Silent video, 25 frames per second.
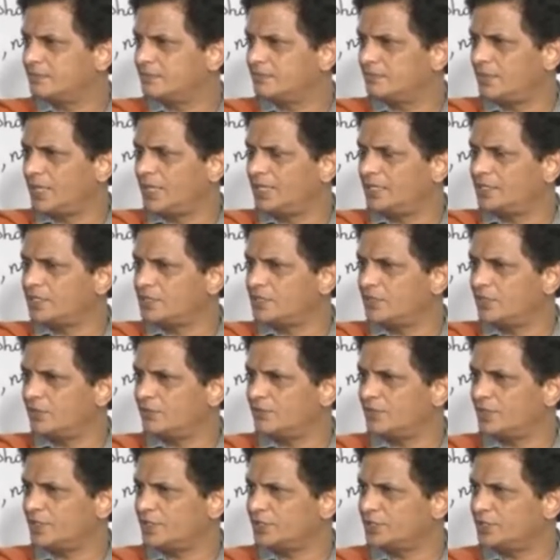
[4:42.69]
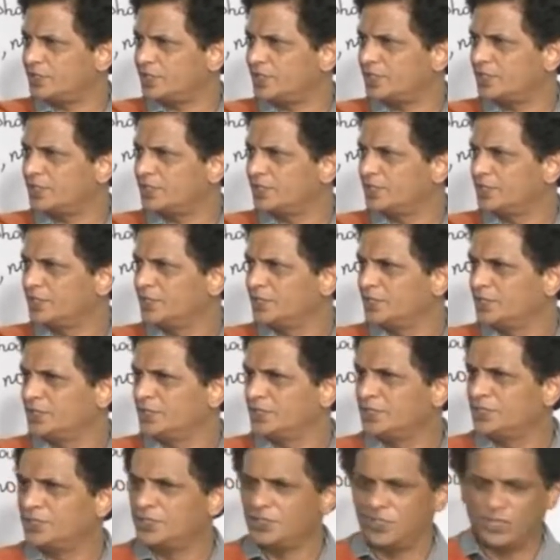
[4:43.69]
Mind is not functioning.
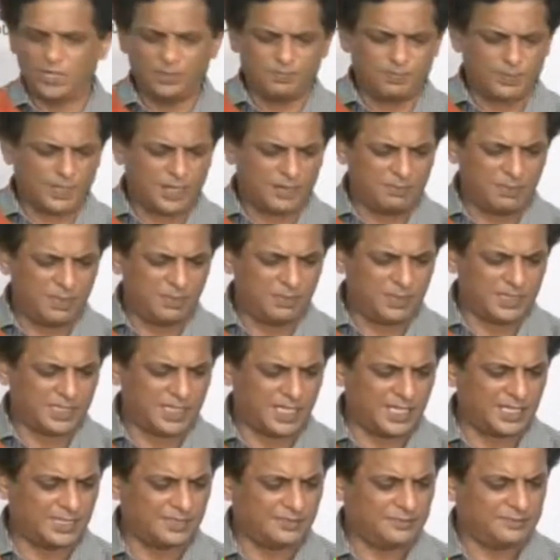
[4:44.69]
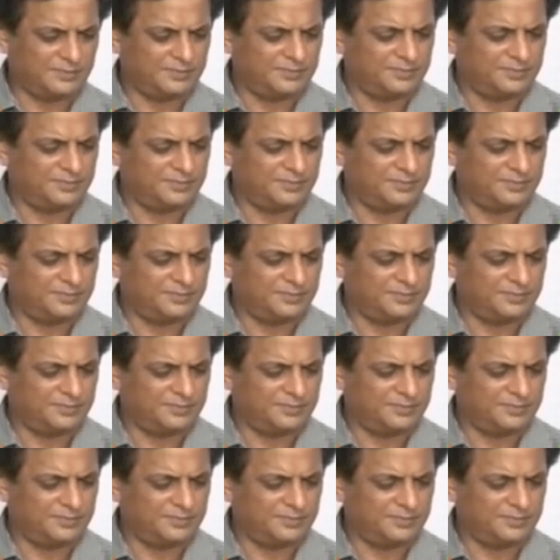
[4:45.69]
No problem at all.